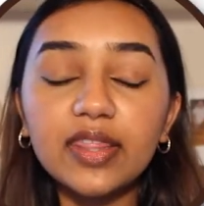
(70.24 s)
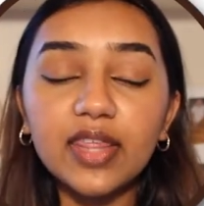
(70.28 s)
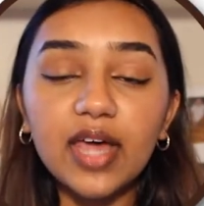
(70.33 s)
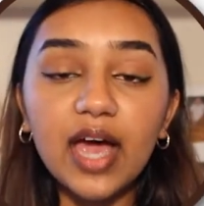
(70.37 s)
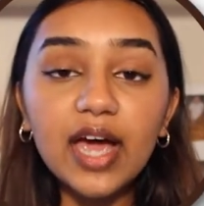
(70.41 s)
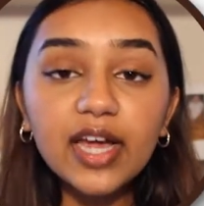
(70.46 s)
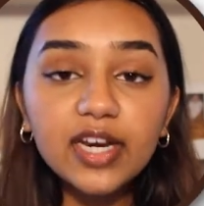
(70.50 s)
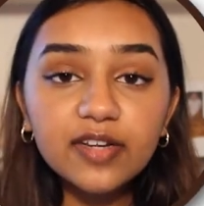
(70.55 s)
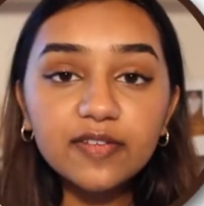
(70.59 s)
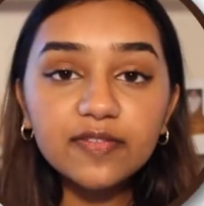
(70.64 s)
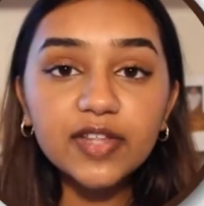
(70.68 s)
the
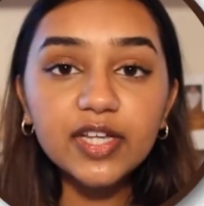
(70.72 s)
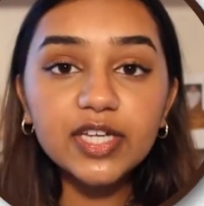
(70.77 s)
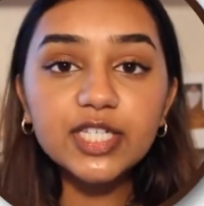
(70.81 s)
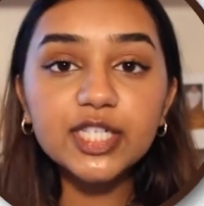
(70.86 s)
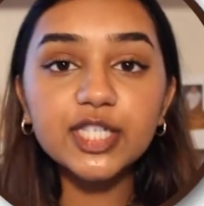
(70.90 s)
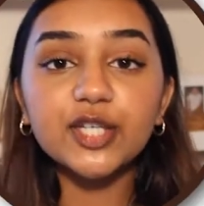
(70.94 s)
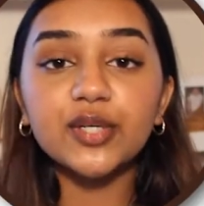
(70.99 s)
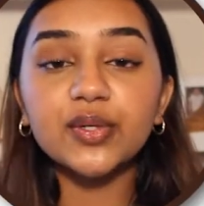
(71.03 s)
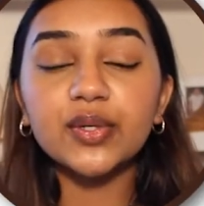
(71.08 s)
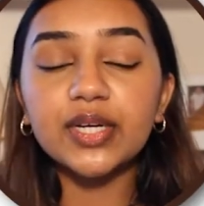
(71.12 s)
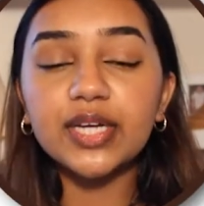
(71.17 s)
end of this,
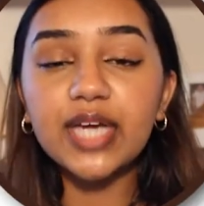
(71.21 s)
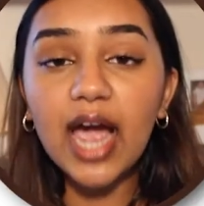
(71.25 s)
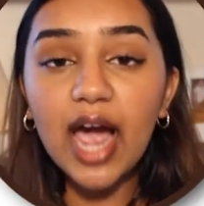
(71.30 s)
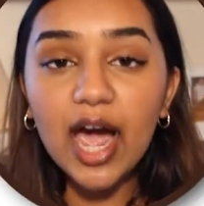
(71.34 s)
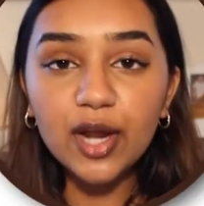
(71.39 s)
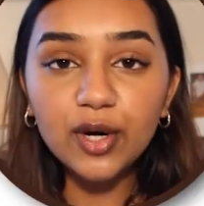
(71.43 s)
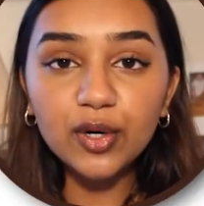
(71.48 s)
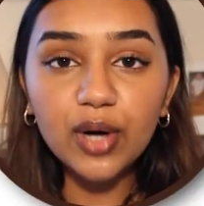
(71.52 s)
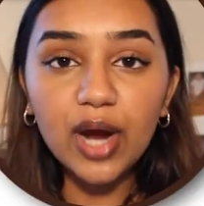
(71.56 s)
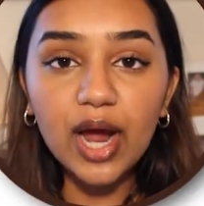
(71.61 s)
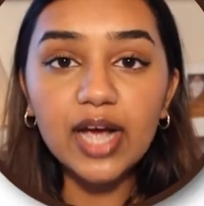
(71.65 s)
you can
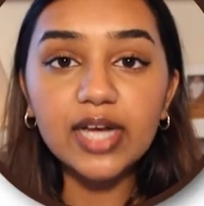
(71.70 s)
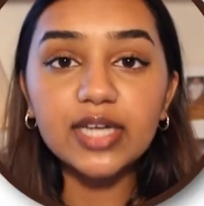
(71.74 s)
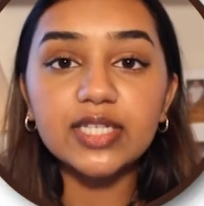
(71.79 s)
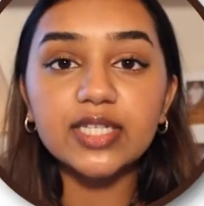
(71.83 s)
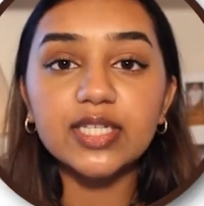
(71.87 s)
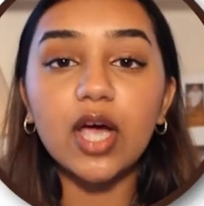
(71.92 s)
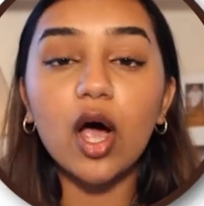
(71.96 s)
categorize